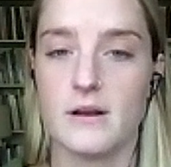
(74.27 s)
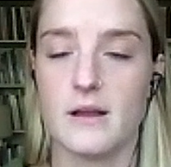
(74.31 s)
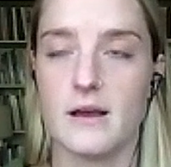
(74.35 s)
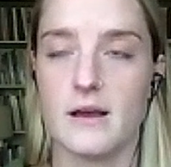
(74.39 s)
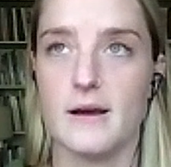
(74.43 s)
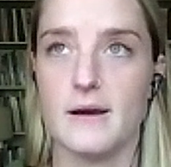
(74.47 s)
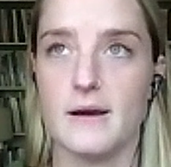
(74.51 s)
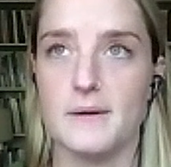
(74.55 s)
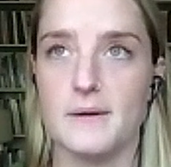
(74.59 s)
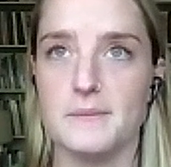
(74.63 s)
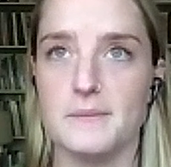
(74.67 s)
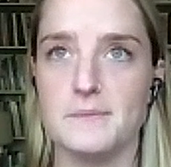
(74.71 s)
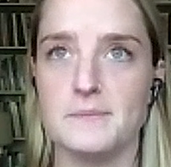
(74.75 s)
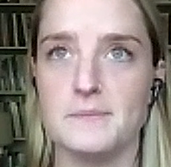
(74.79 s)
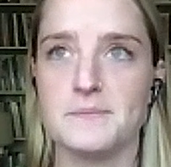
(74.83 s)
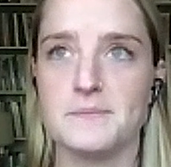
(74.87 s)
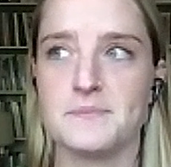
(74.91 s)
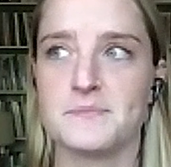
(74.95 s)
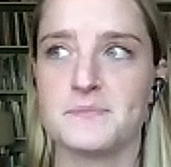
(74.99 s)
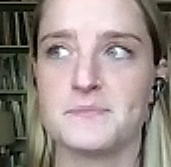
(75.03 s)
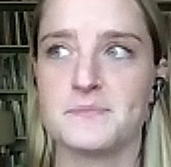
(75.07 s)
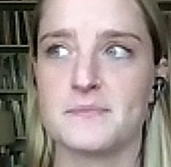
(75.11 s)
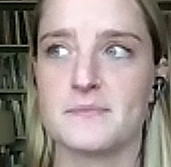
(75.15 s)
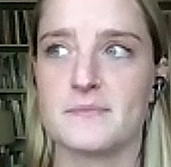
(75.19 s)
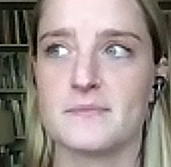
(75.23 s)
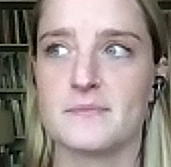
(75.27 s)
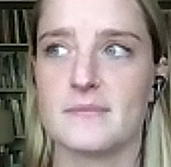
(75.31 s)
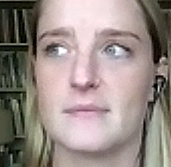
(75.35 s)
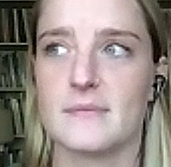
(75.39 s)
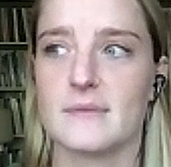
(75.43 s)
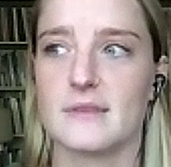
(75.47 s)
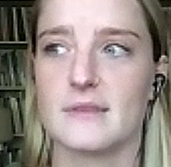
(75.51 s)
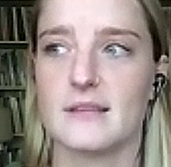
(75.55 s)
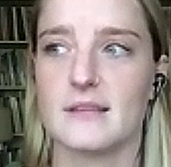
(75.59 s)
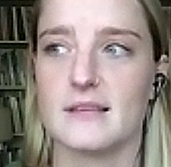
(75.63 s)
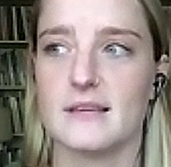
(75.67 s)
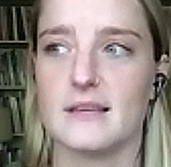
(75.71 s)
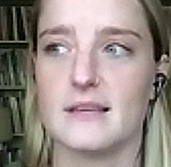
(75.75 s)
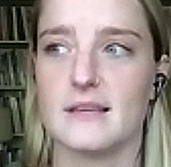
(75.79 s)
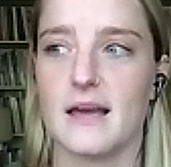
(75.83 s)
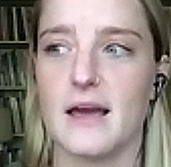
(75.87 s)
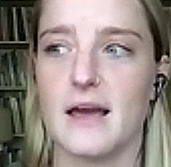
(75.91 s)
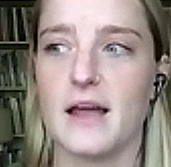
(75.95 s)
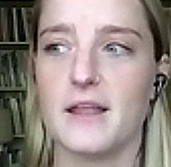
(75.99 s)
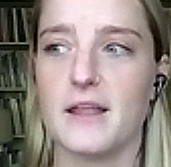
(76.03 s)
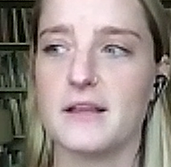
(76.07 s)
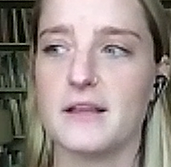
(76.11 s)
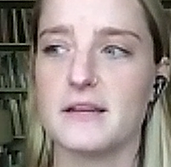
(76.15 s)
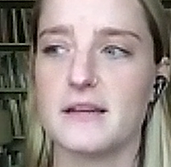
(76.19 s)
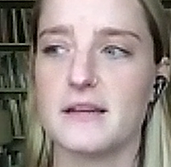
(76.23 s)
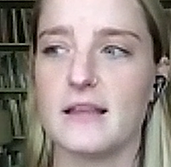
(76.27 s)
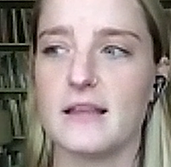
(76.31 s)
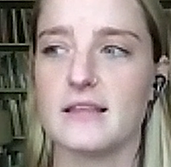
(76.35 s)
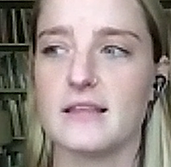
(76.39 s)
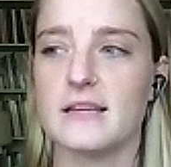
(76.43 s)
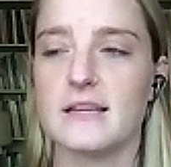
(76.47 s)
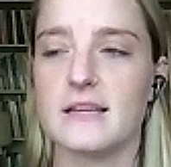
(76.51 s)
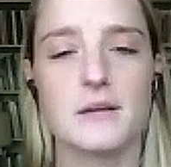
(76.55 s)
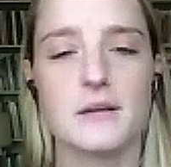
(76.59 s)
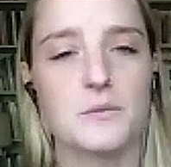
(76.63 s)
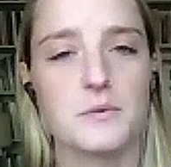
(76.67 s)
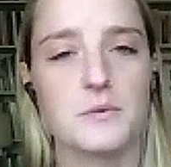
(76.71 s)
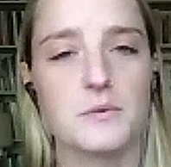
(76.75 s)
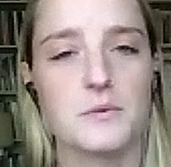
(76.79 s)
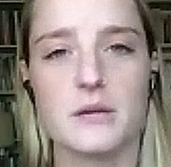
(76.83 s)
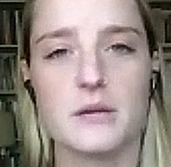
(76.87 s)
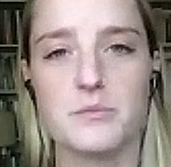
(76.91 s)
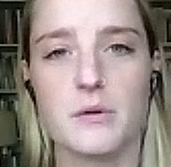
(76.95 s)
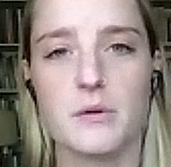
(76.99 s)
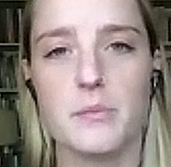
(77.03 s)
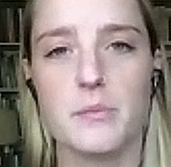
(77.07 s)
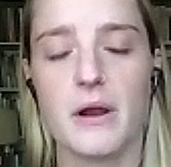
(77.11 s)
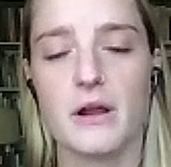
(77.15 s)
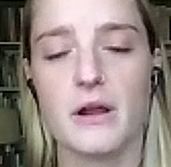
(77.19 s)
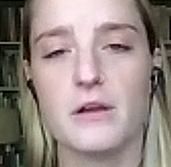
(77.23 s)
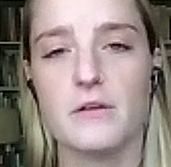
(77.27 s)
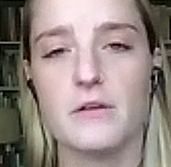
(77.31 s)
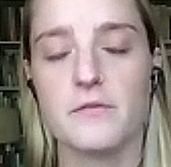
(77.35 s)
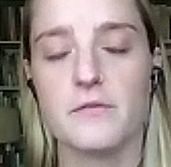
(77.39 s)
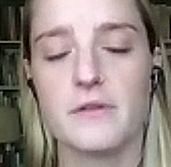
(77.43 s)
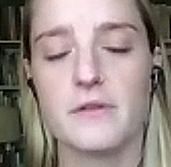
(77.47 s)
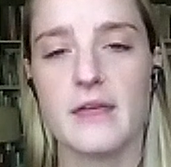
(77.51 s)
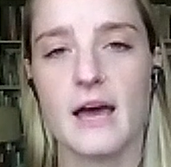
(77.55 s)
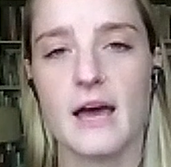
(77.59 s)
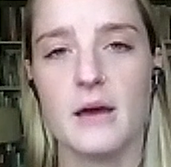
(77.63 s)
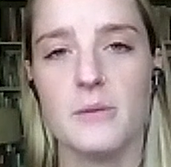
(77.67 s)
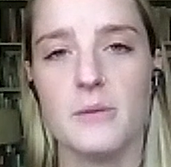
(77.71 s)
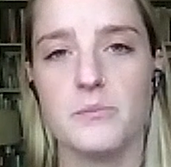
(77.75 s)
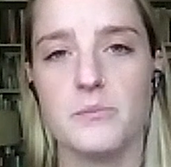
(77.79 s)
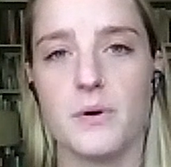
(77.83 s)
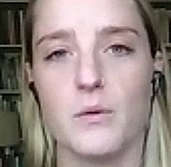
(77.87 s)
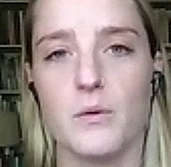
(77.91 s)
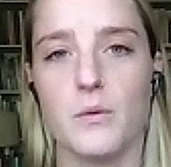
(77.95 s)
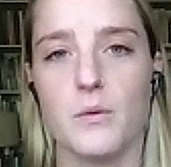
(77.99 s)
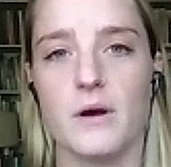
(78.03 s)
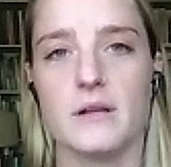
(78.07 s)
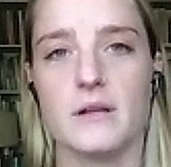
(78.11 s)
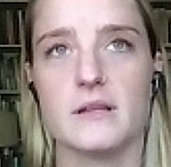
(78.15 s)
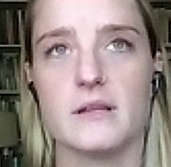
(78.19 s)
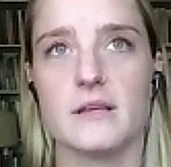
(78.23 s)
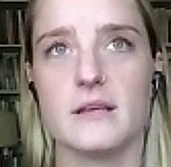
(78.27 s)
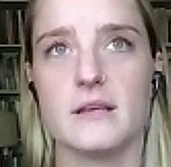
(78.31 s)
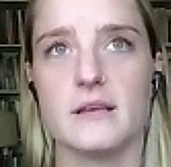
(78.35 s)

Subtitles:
I think nothing can really prepare you for that, but what